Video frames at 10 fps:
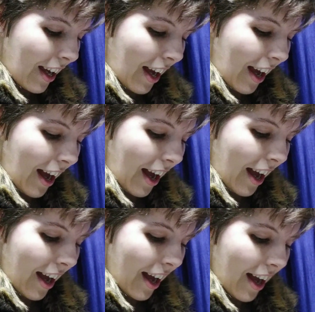
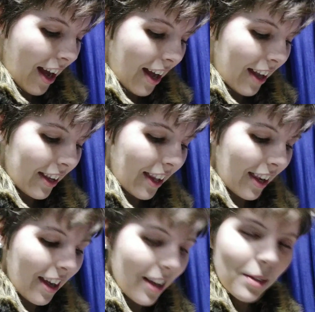And the
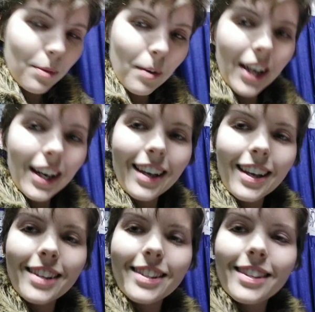last one
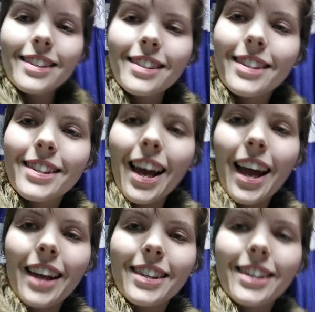is
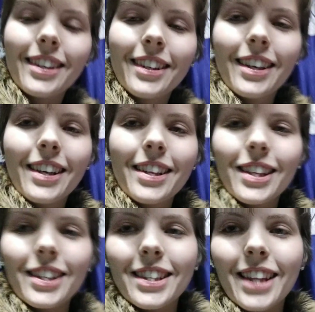Z.
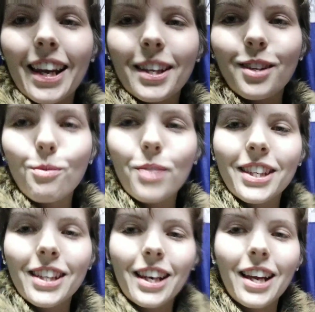This is the letter we
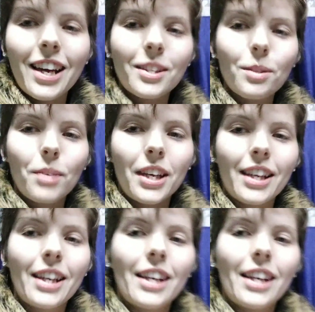did last week.